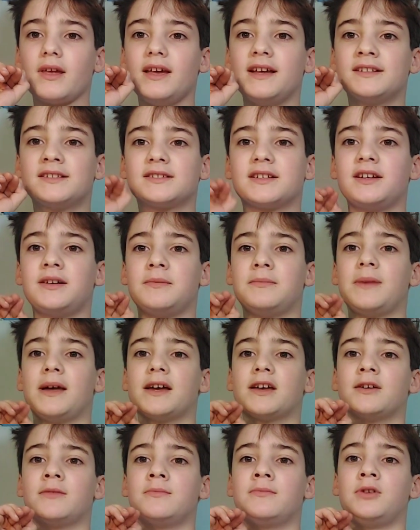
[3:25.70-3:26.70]
it's going to
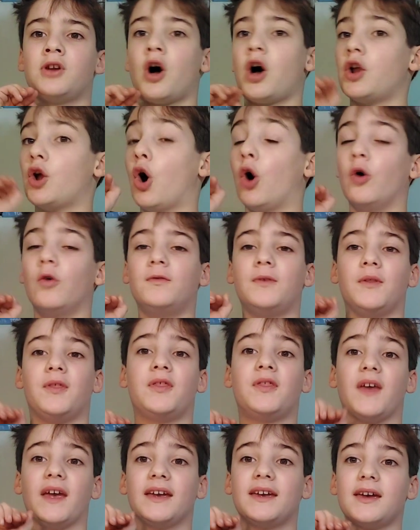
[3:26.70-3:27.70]
make him not
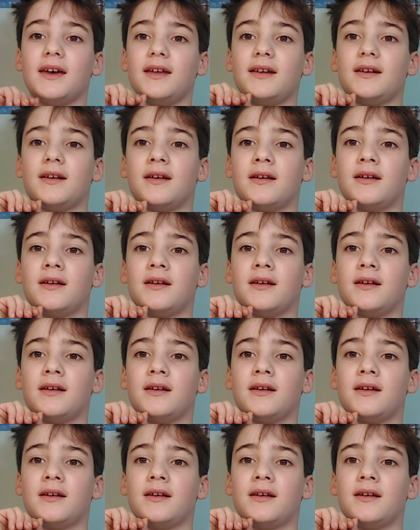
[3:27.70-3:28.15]
overthink it